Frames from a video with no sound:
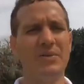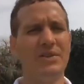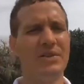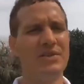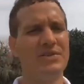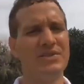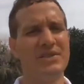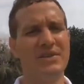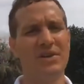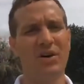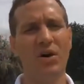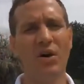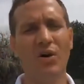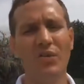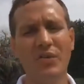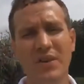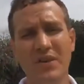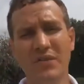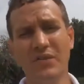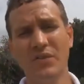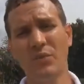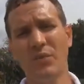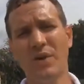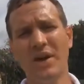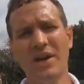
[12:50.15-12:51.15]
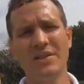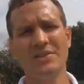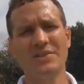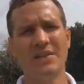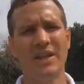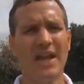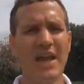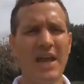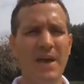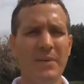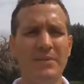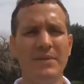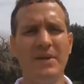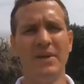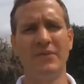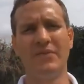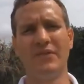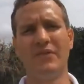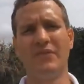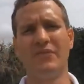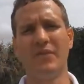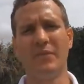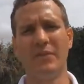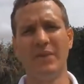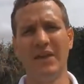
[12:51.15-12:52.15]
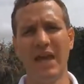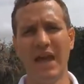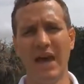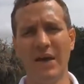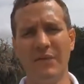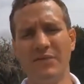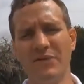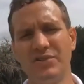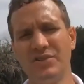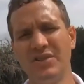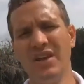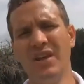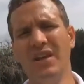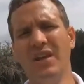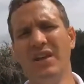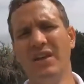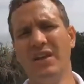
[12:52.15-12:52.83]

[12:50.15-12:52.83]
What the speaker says: You can see all the different ways that I am different from the average